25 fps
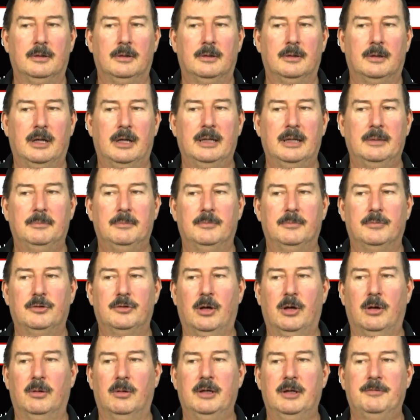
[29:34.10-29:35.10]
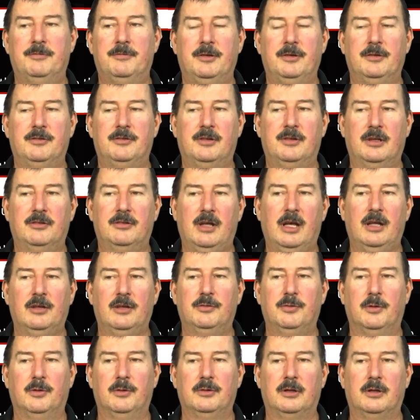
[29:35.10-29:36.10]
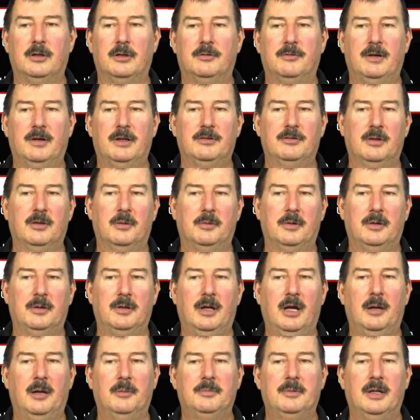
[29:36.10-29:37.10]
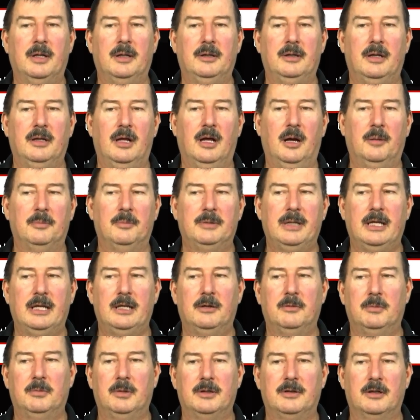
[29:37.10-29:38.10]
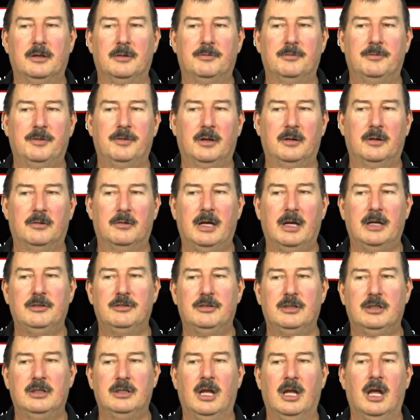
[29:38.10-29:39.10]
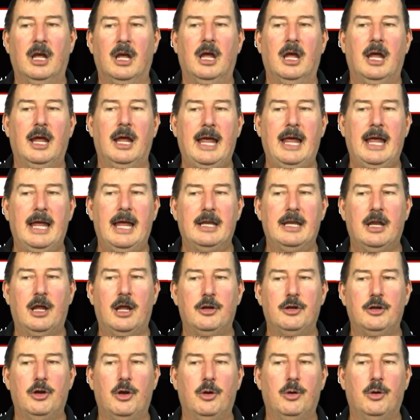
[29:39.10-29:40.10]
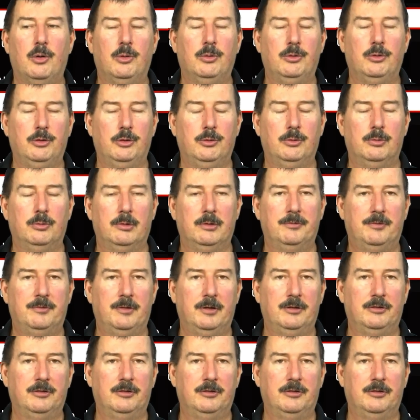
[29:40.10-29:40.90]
Right? So if it's successful, the device will be updated with the configuration and no new